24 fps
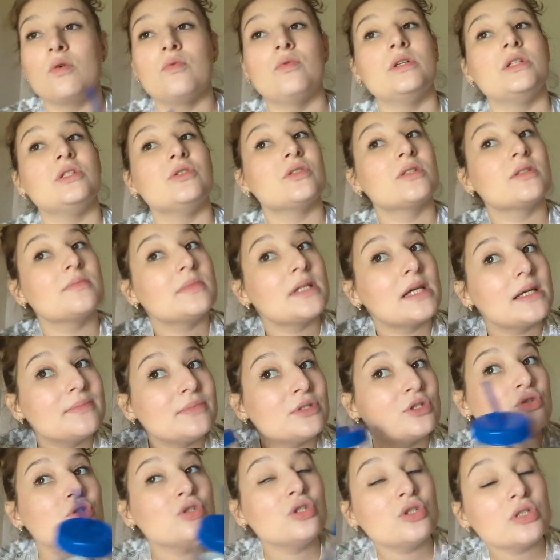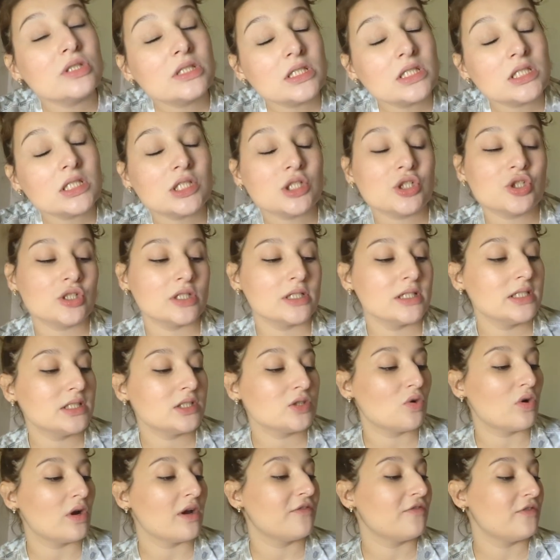we do sometimes do juice as a treat
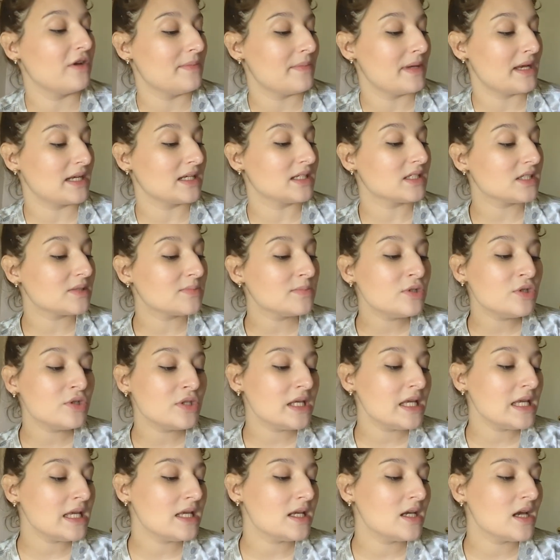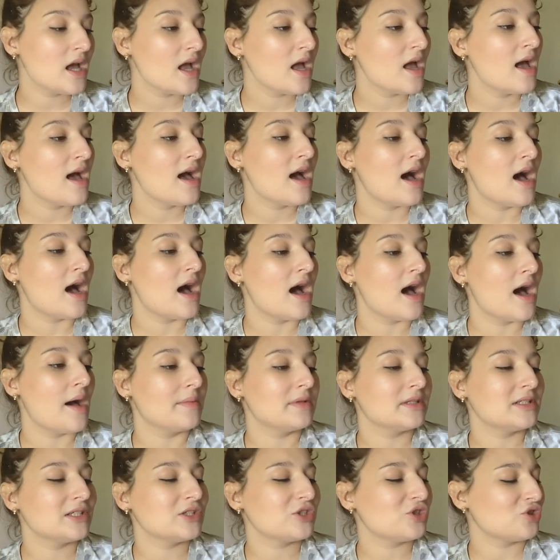or if we make a smoothie. Um,
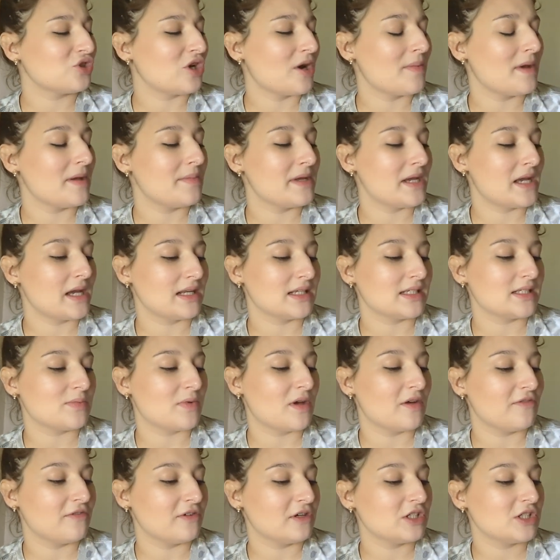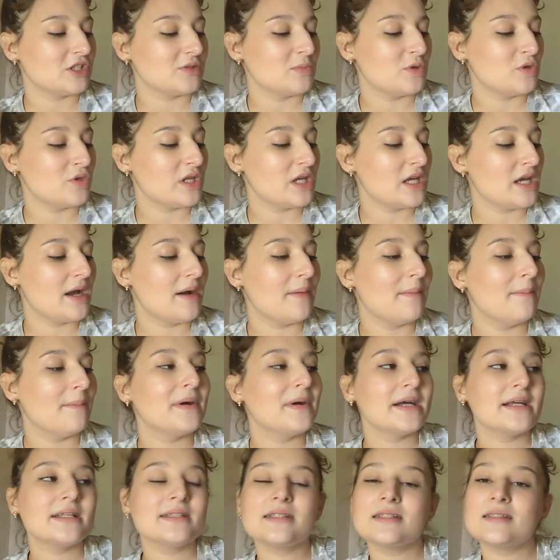this straw might be kind of small for a smoothie,
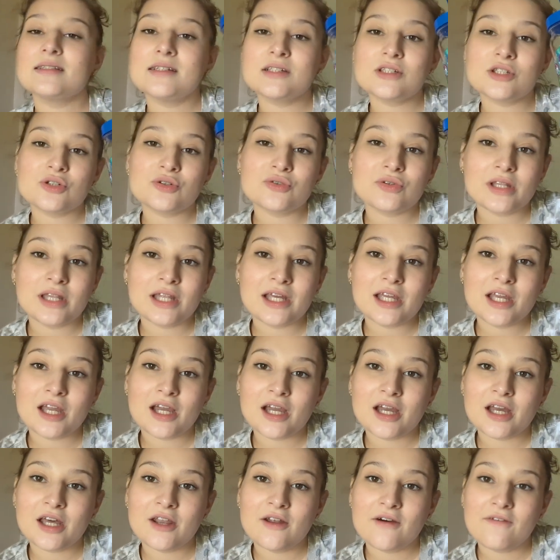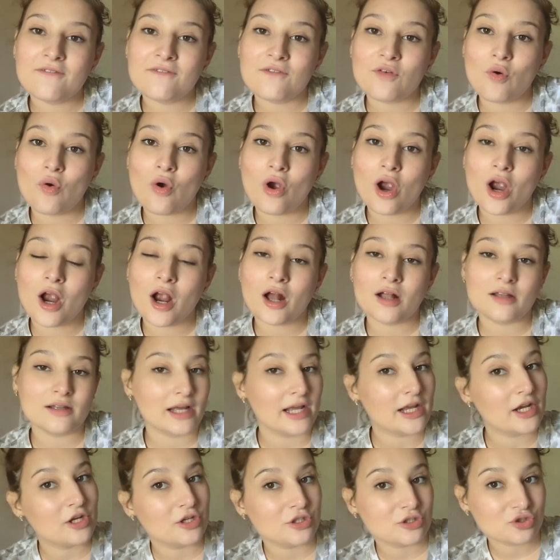but these are really good for
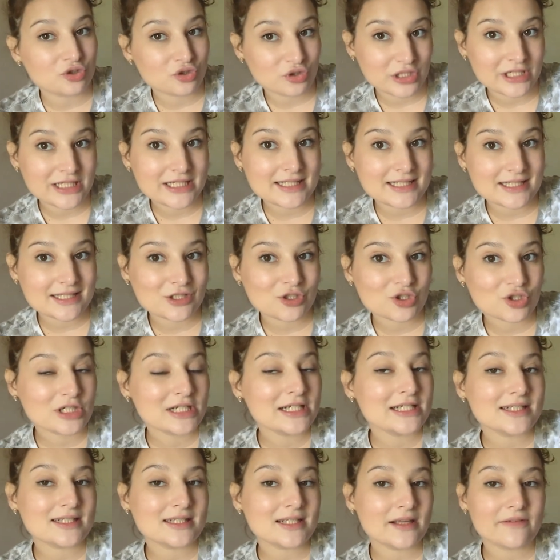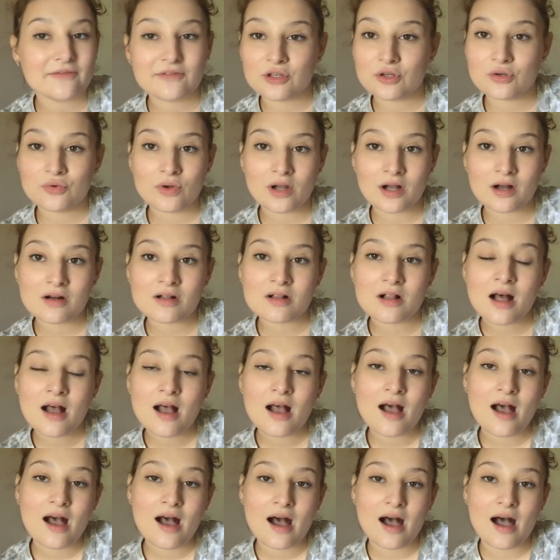like her treat drinks, if you will.
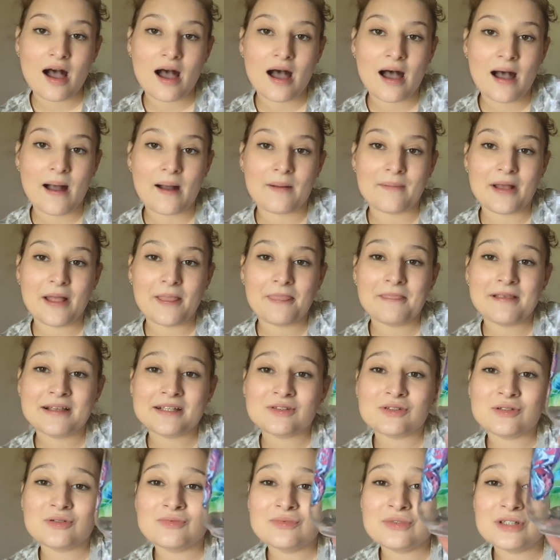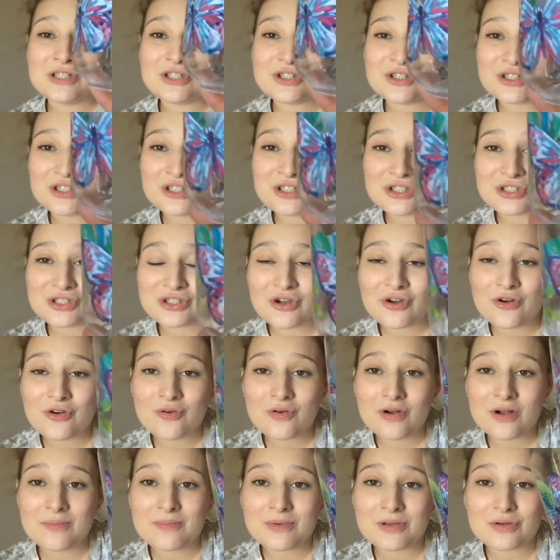Um, and this one was just
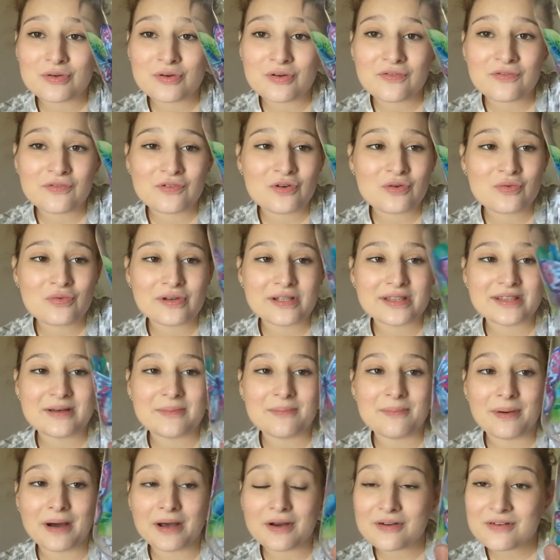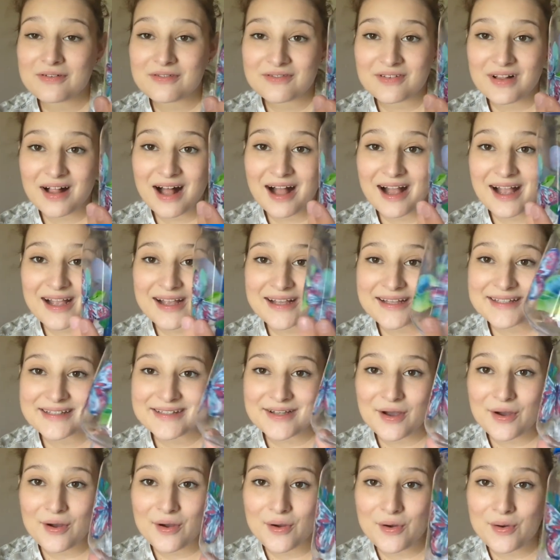so beautiful with the butterflies.
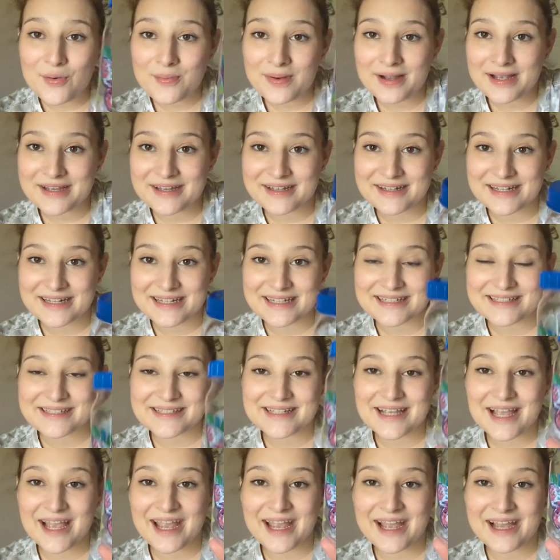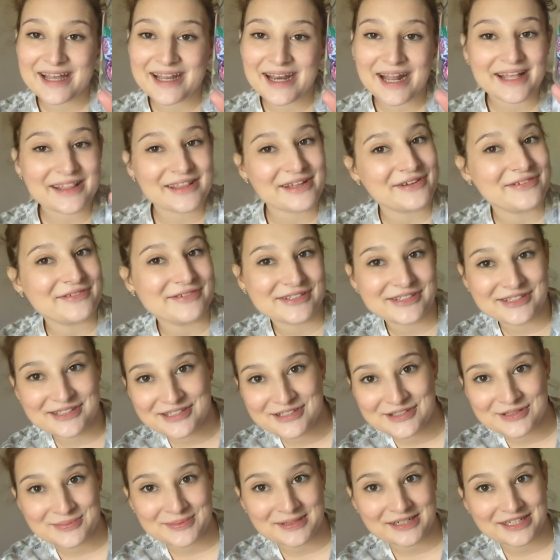Oh my goodness. And I thought it was just
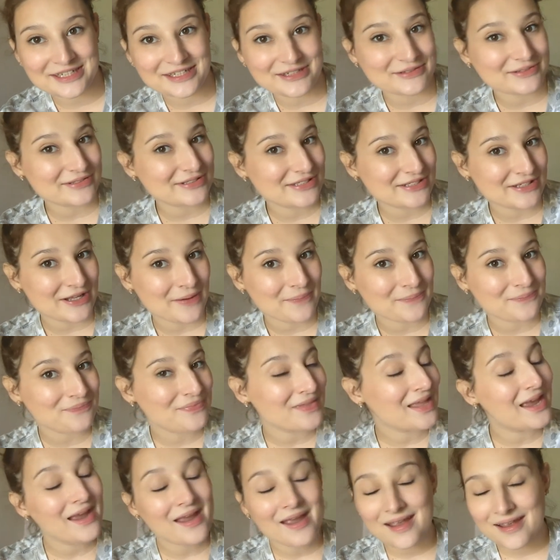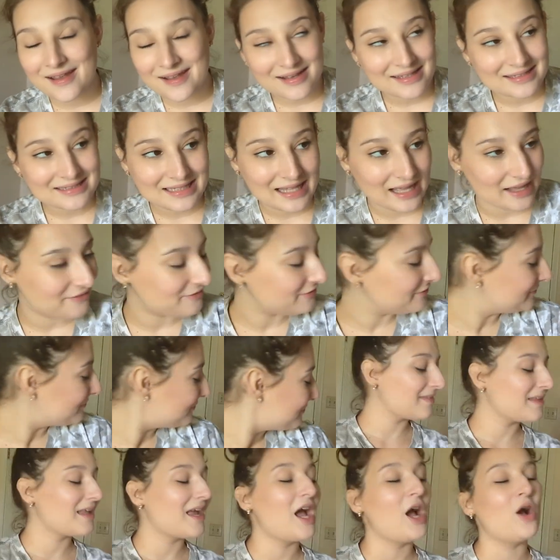super cute. So love.
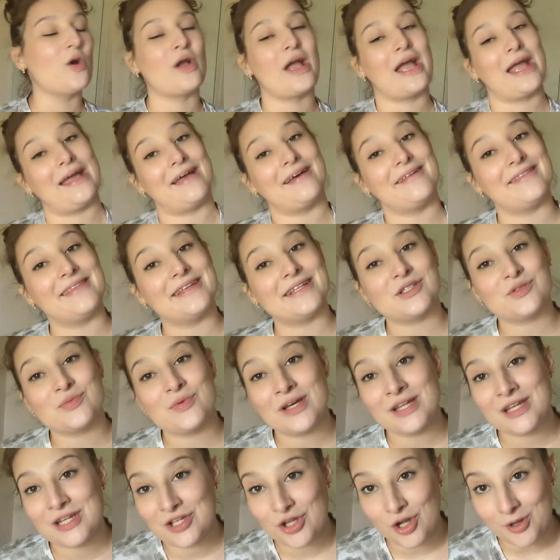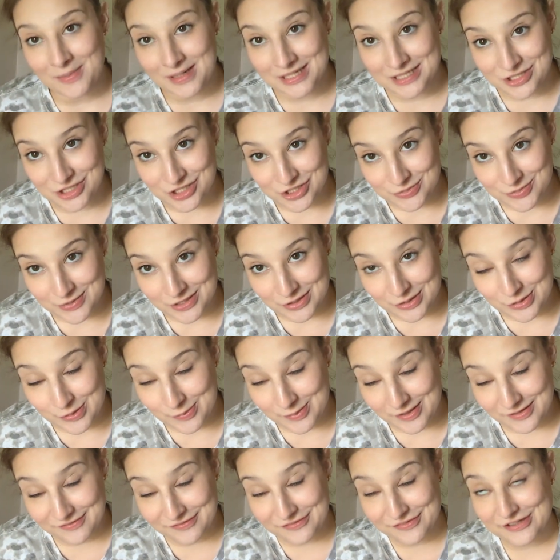Okay, this one, you not mind judge me a little
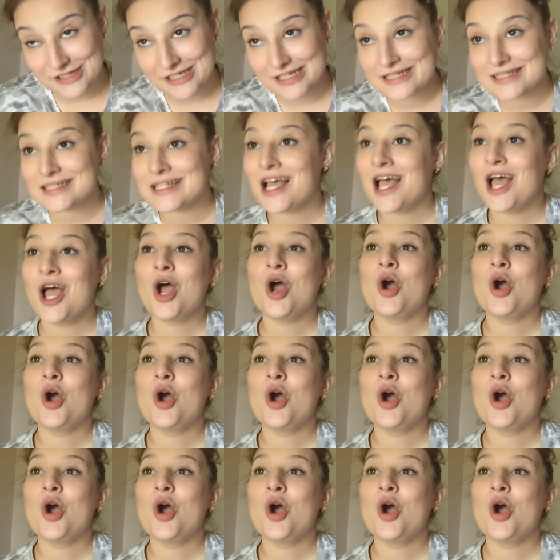bit for this.